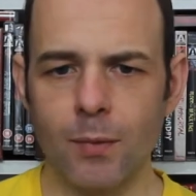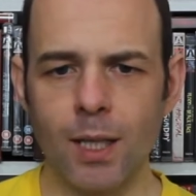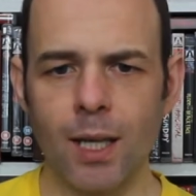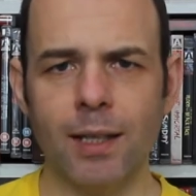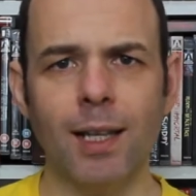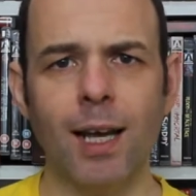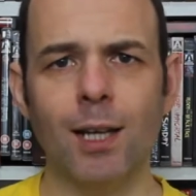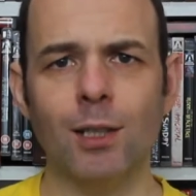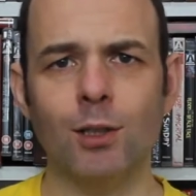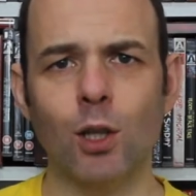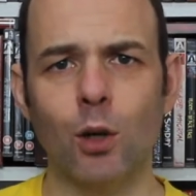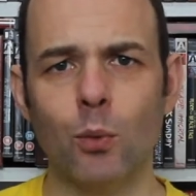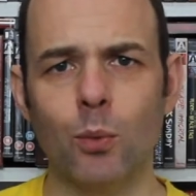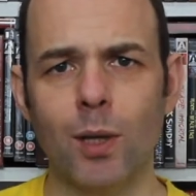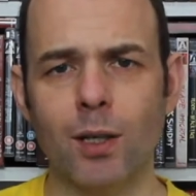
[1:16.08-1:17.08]
And that is
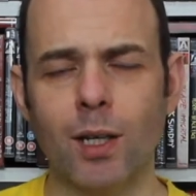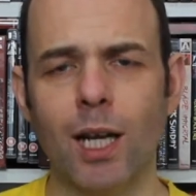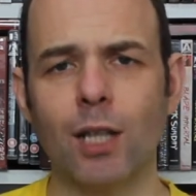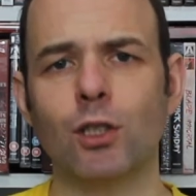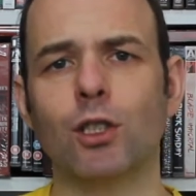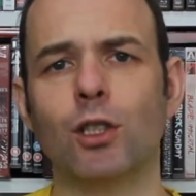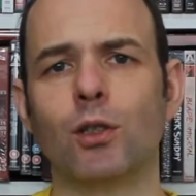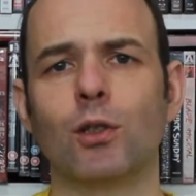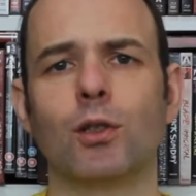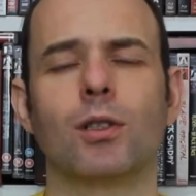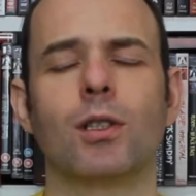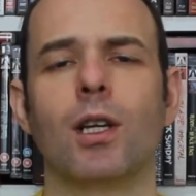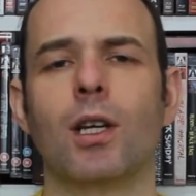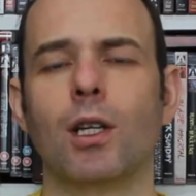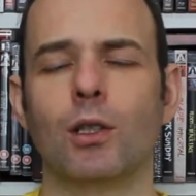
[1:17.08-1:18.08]
how we are introduced
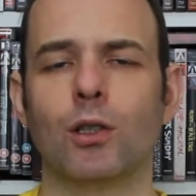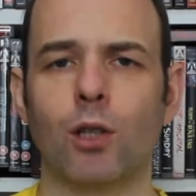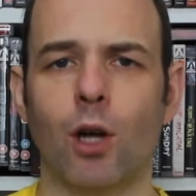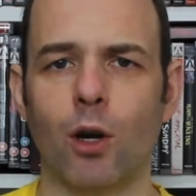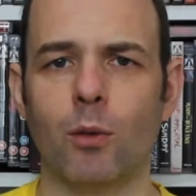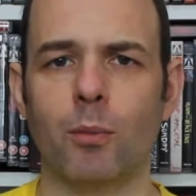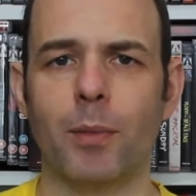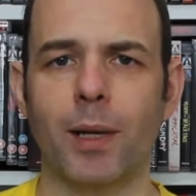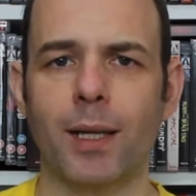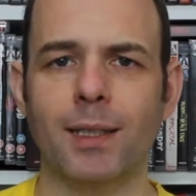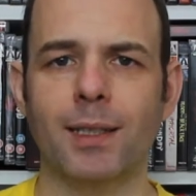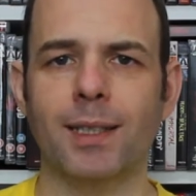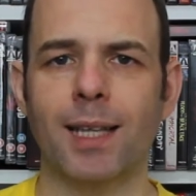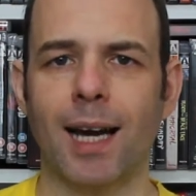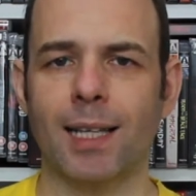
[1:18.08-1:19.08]
to our main
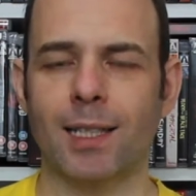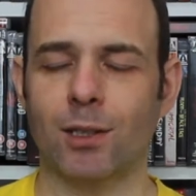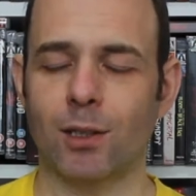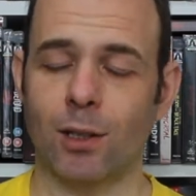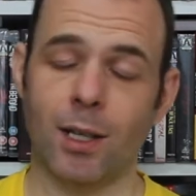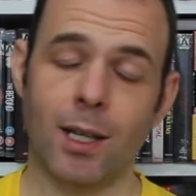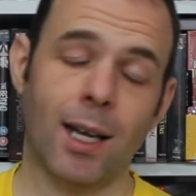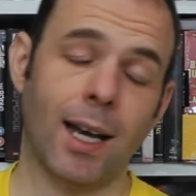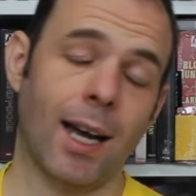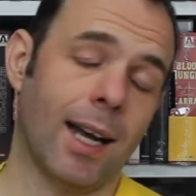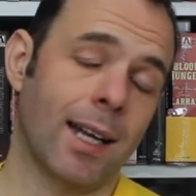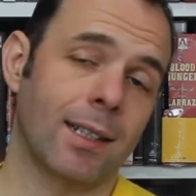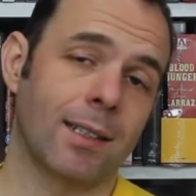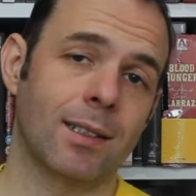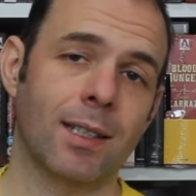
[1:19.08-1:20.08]
character.
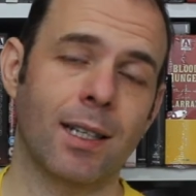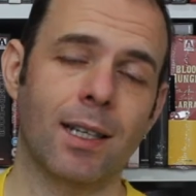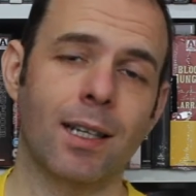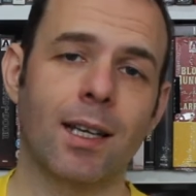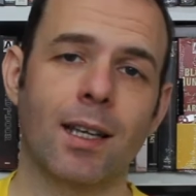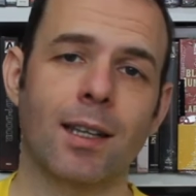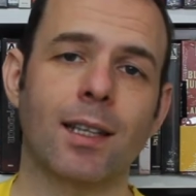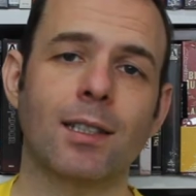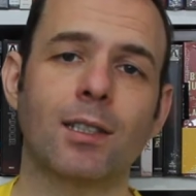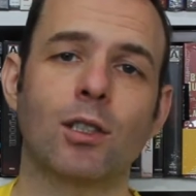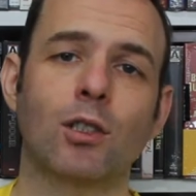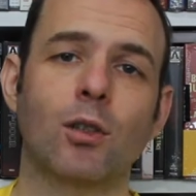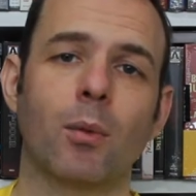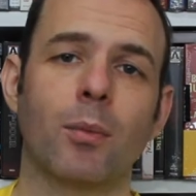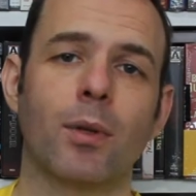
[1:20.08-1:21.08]
And this is
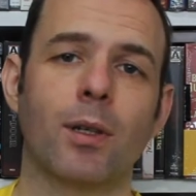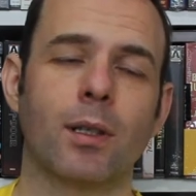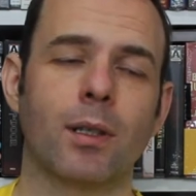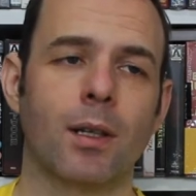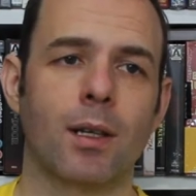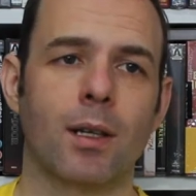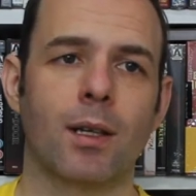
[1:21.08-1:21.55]
something,